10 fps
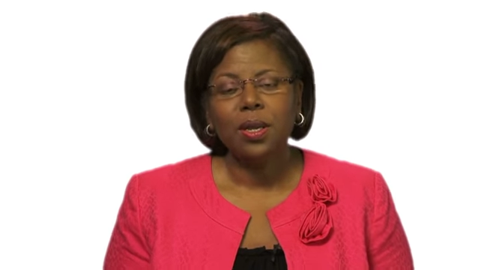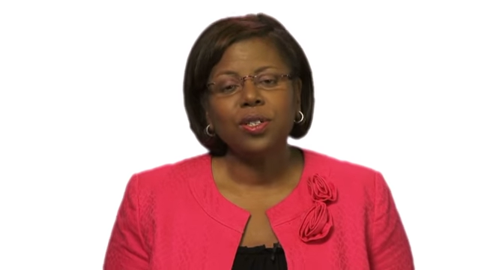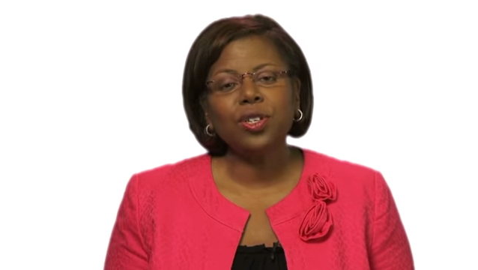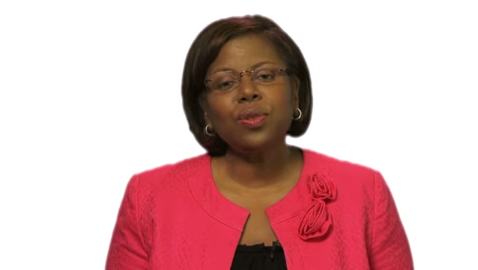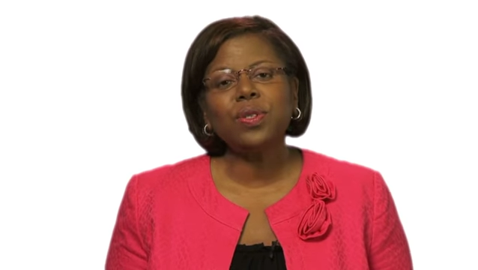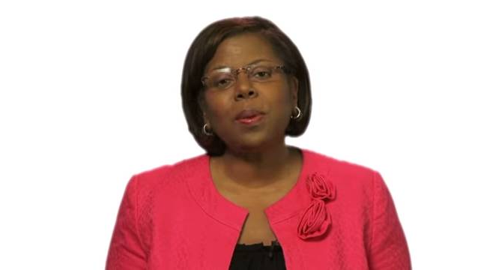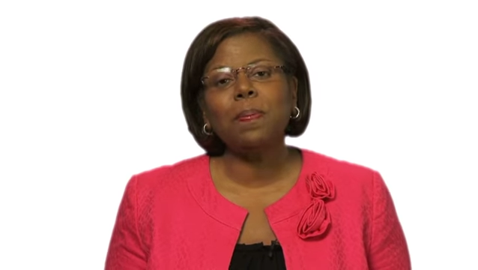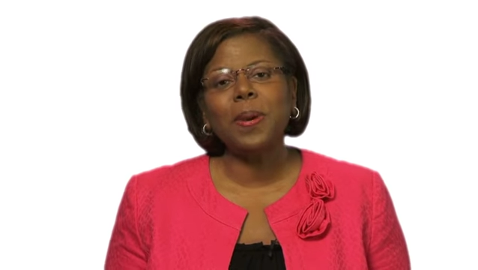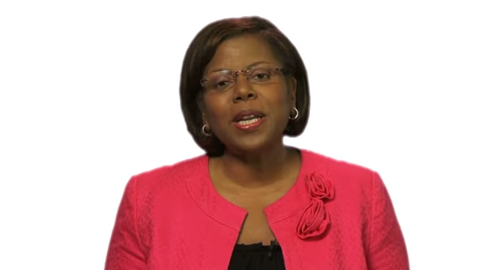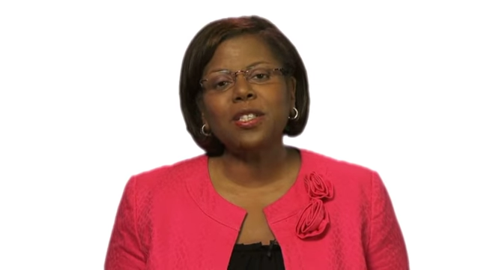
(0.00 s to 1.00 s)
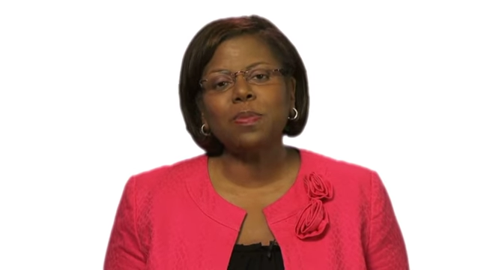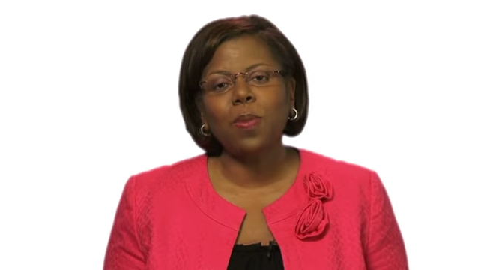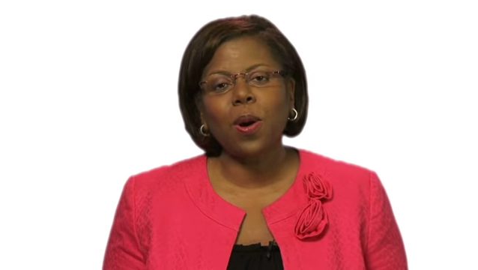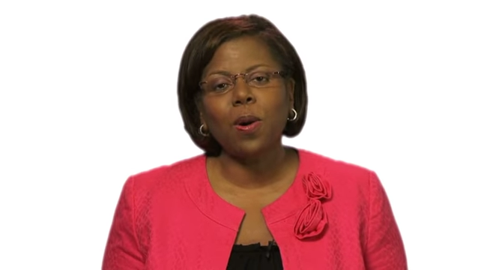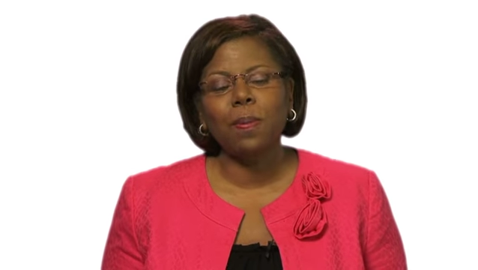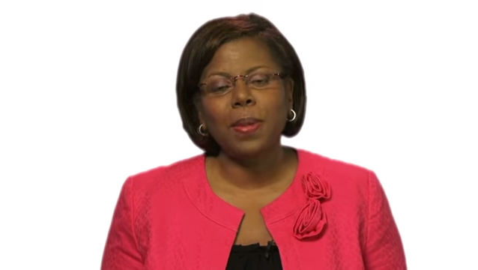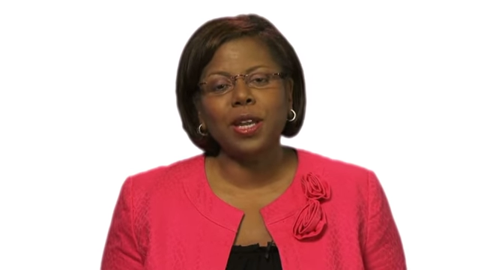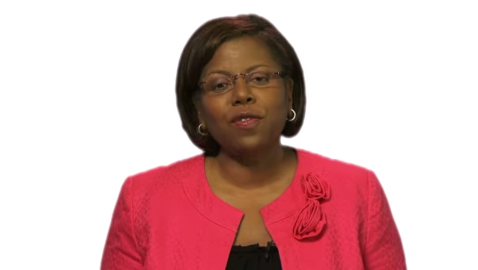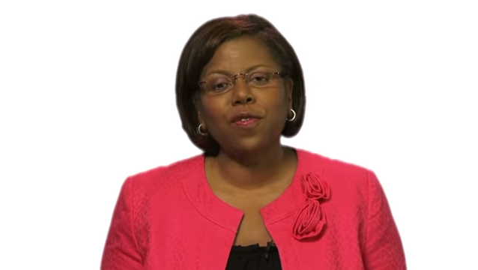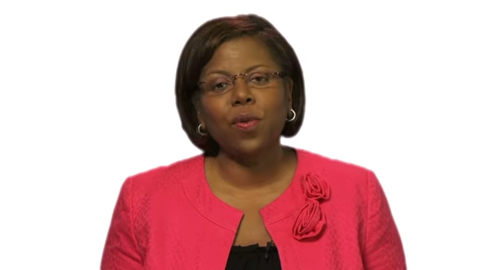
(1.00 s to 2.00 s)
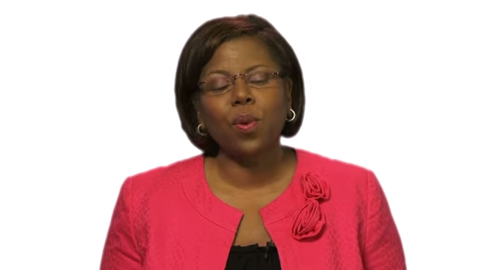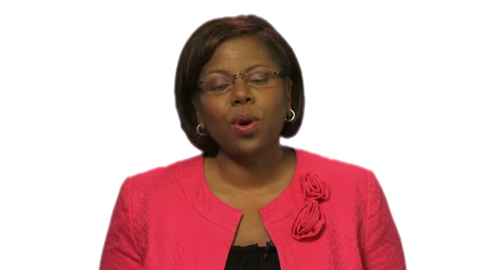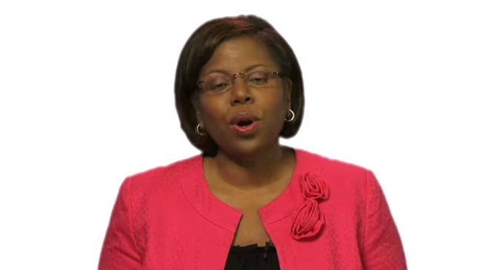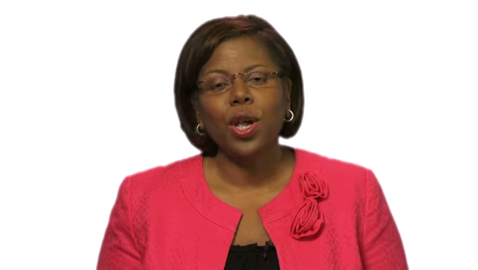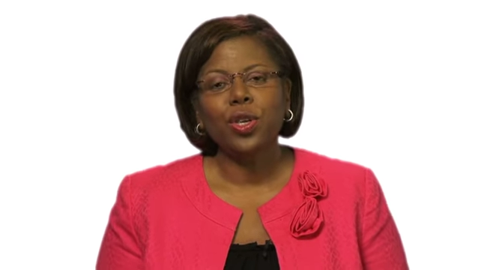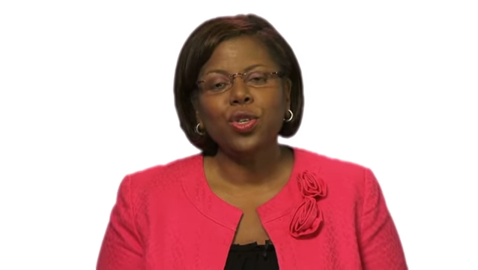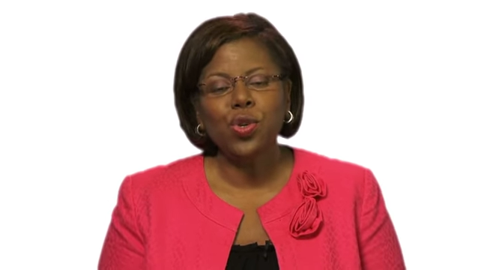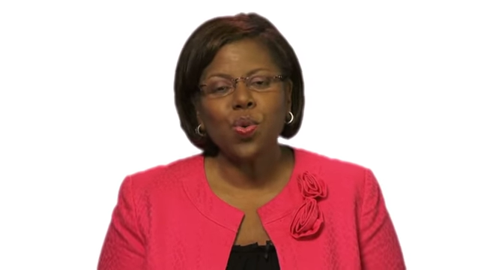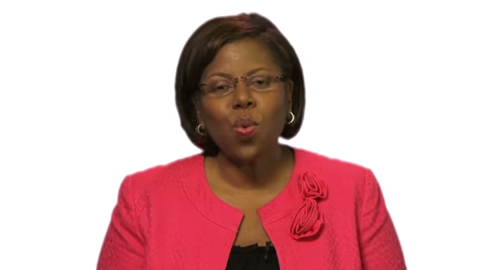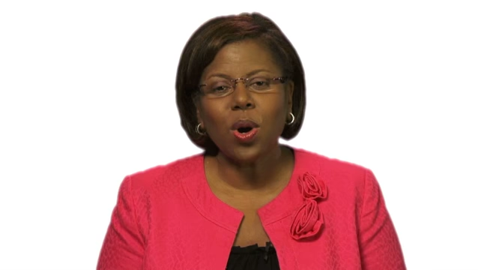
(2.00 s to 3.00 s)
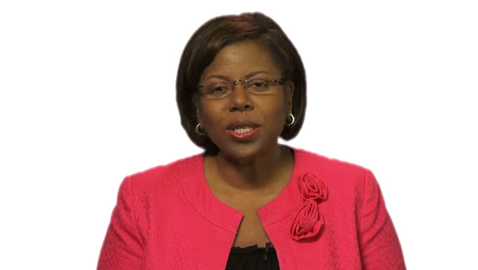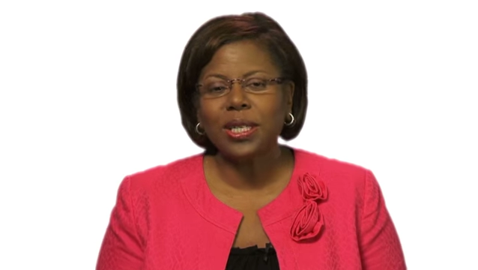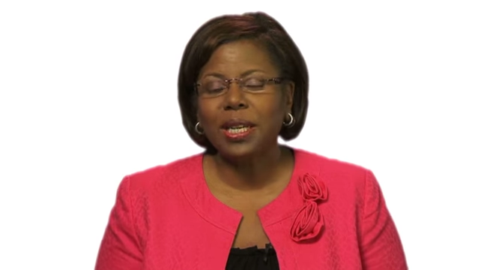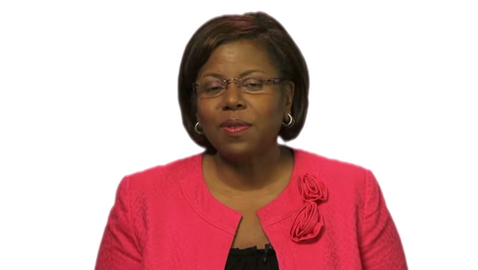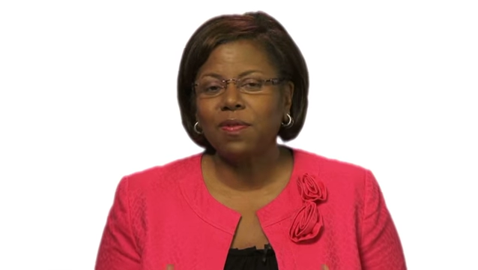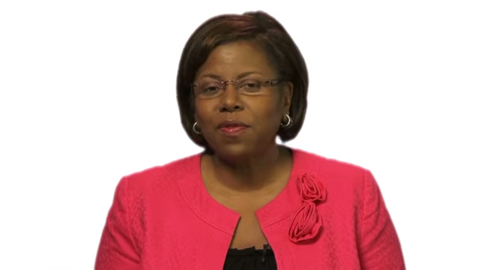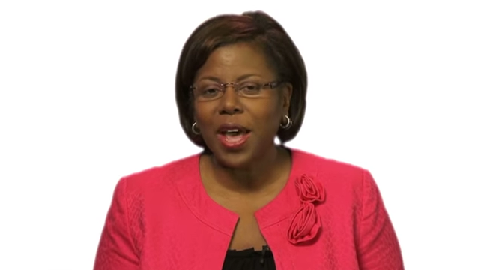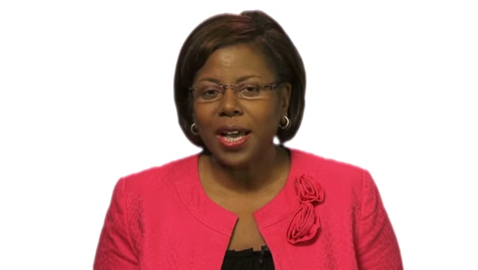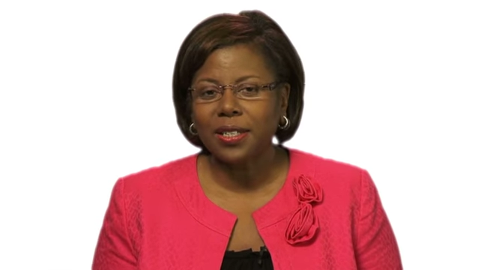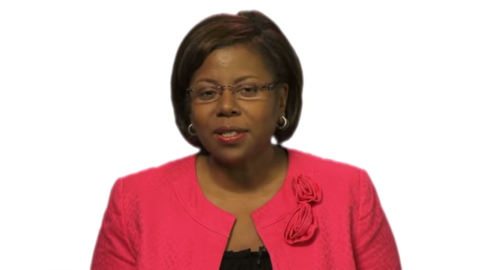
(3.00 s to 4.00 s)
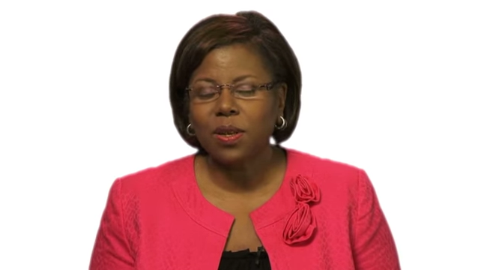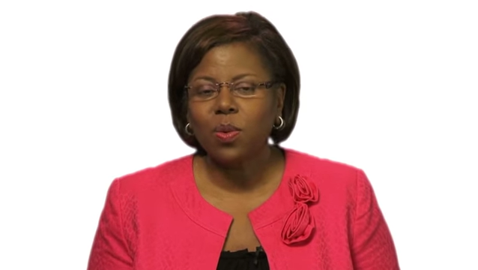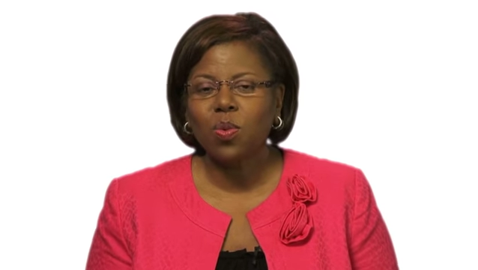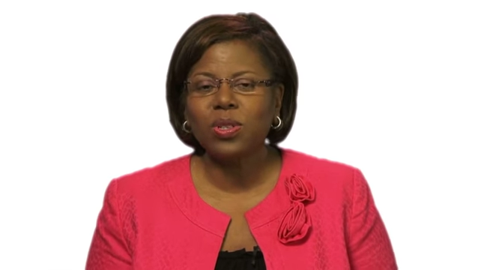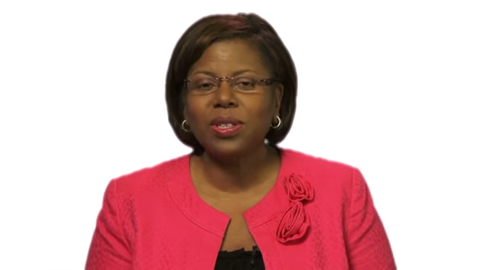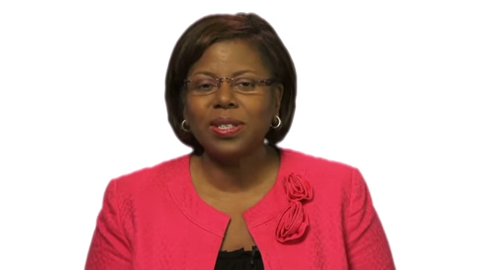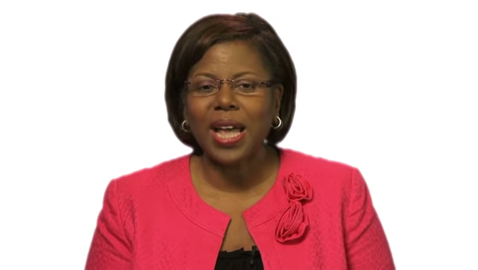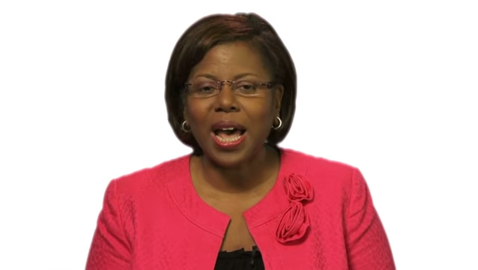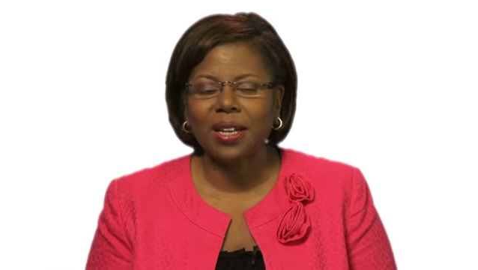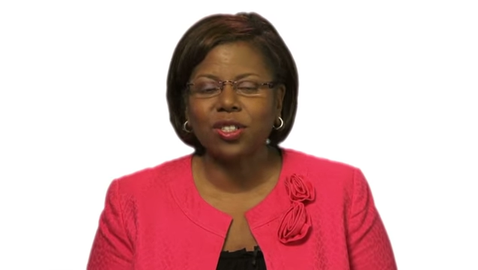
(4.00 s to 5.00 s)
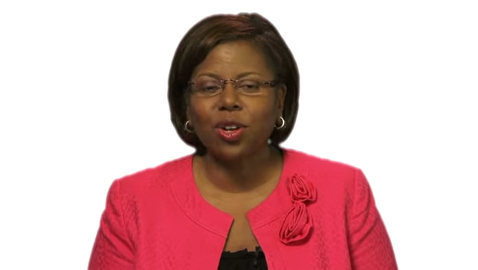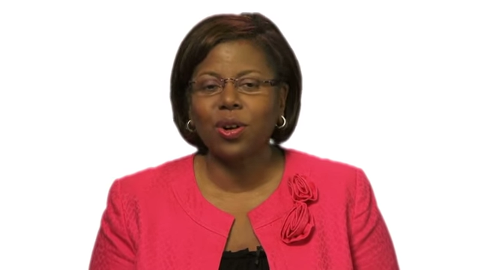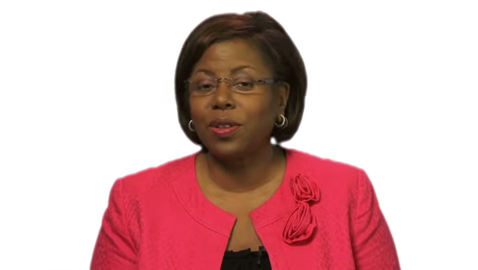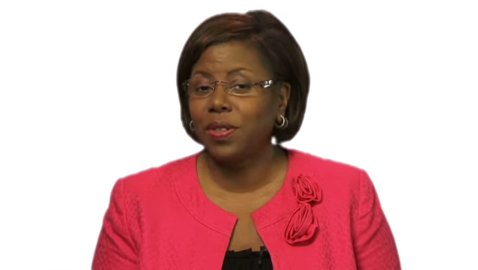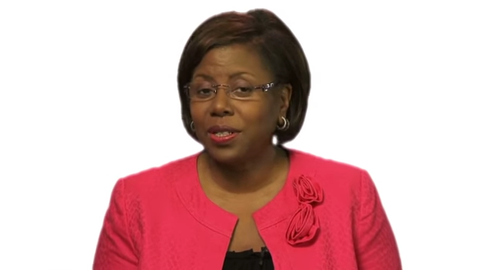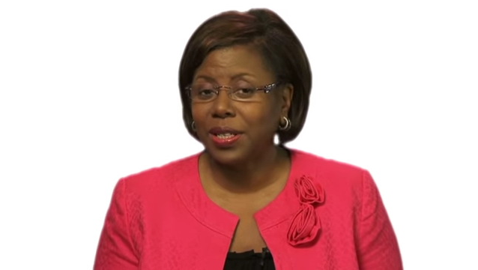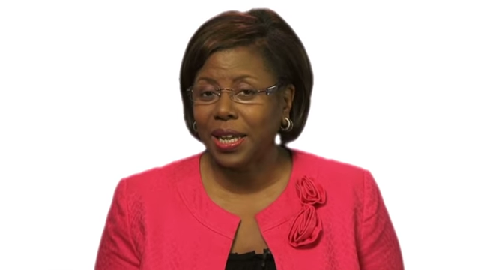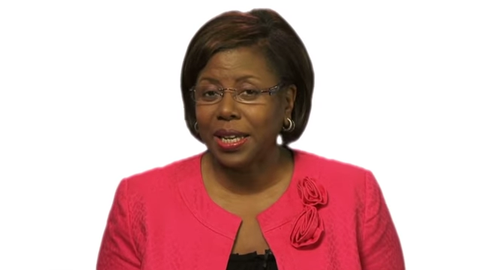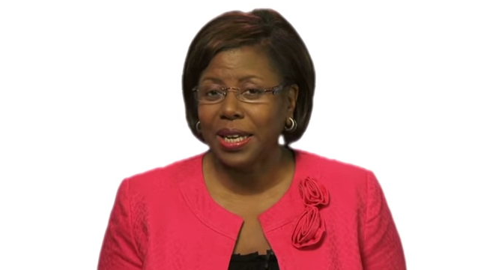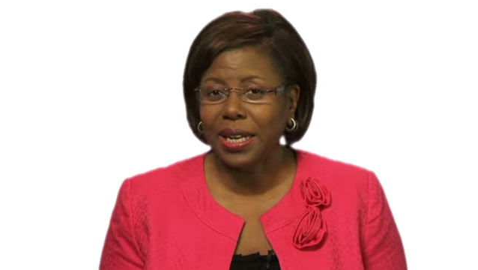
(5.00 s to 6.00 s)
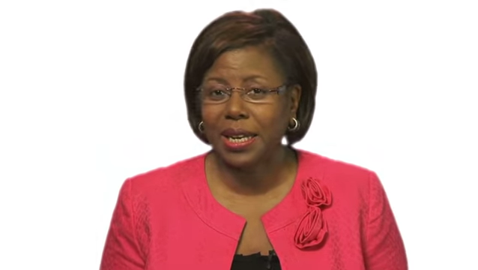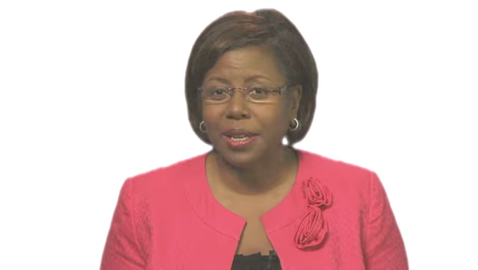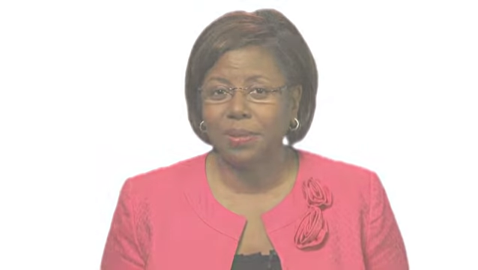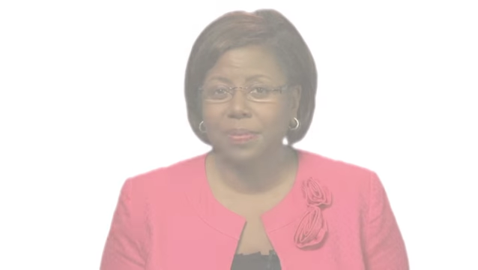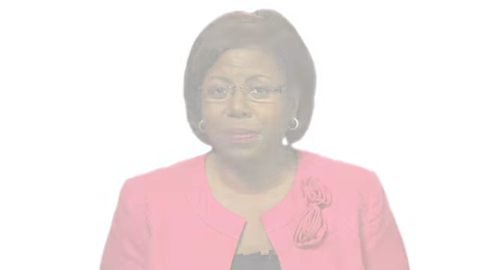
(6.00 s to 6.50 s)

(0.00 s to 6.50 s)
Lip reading: To use a baseball metaphor, you want to invest when stocks are in the second inning.